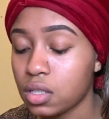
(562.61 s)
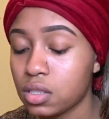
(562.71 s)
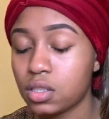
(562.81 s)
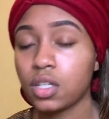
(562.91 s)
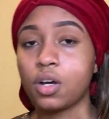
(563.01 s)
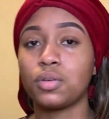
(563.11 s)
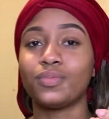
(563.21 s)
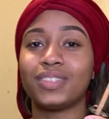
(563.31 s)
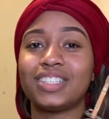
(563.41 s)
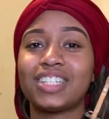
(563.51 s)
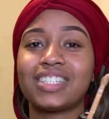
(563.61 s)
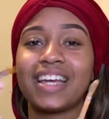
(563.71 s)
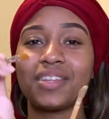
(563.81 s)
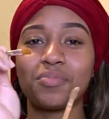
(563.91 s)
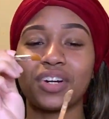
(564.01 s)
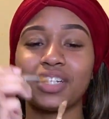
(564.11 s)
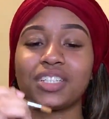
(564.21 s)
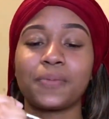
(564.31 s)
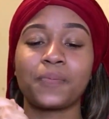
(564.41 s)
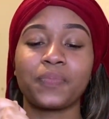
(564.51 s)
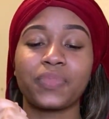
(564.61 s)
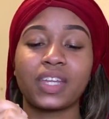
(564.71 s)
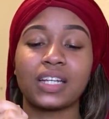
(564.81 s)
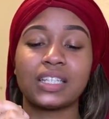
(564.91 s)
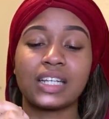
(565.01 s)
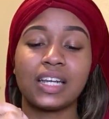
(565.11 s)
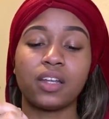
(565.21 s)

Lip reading: So just take the brush, get